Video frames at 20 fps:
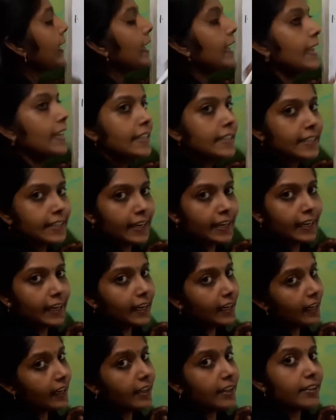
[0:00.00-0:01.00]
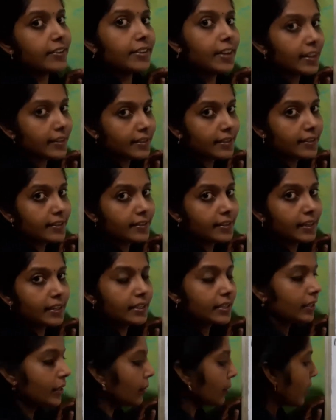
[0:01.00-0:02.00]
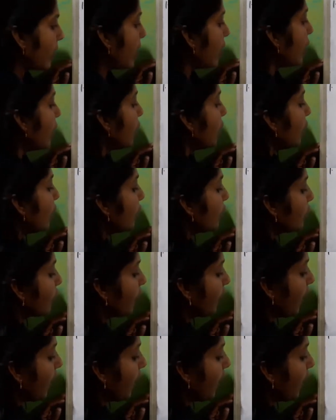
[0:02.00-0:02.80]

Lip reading: internal resistance, okay. So, we